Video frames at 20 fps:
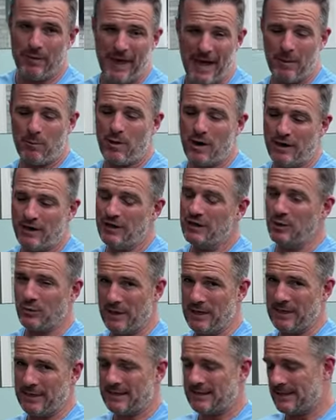that one, you'll
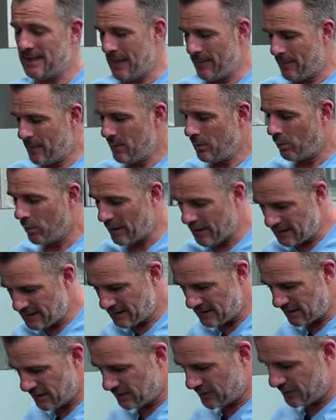need a step. What I
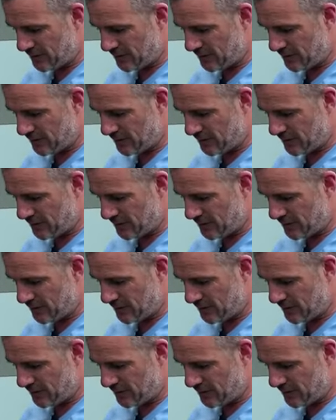suggest you